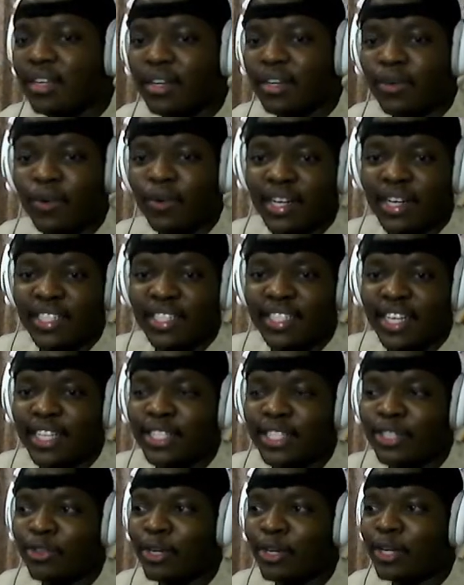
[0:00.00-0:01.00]
What is this
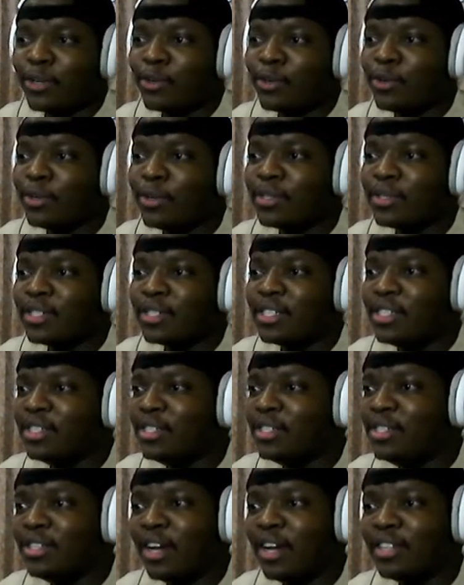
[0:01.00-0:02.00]
strict rules?
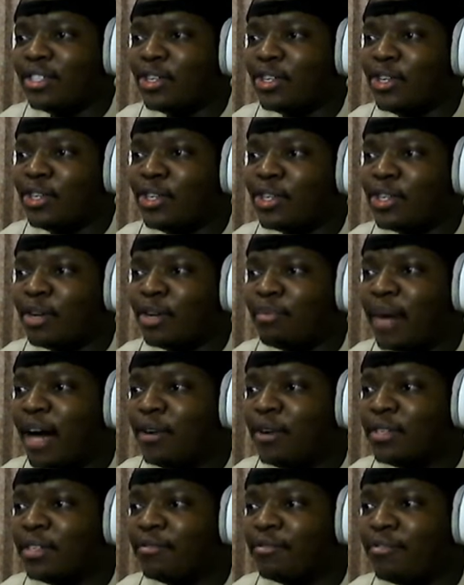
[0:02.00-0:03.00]
Not to use your
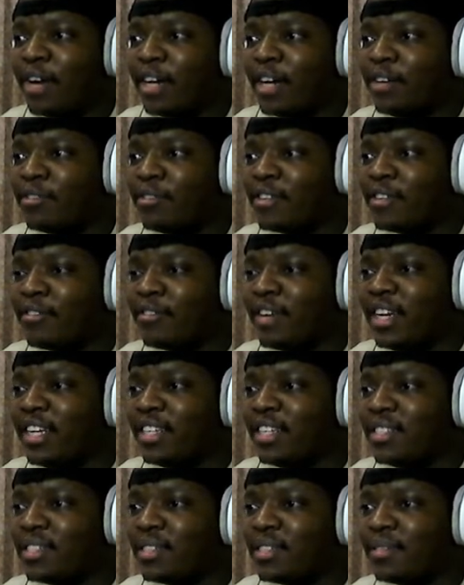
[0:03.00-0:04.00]
powers in front of
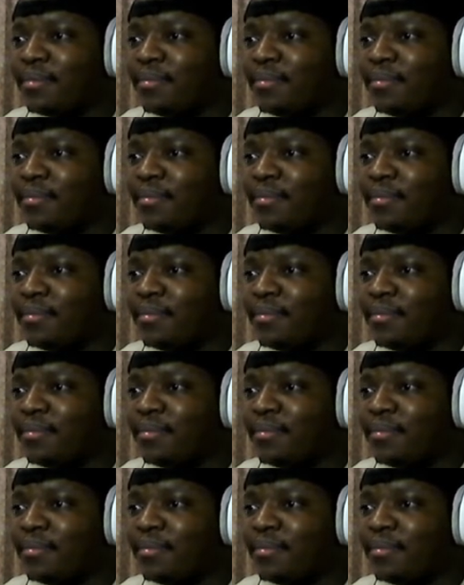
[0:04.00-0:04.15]
civilians?